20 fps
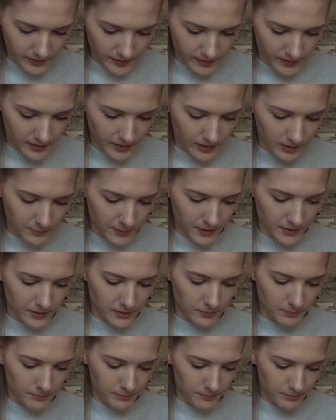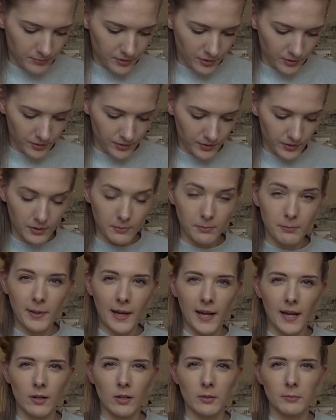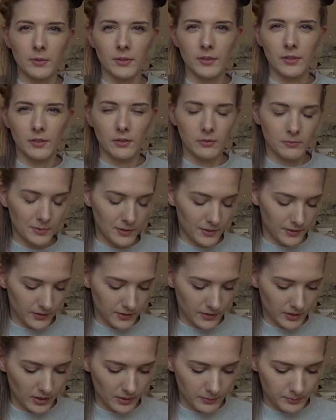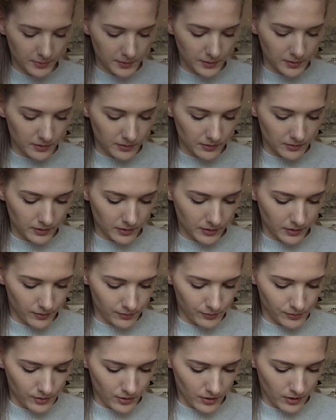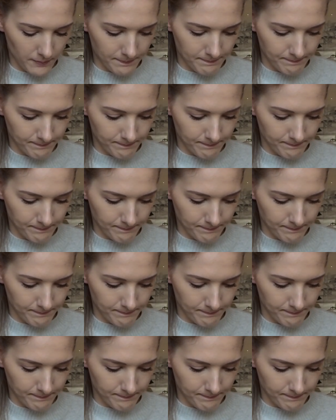I think you meant to push the power button up to the top to do the cold shot.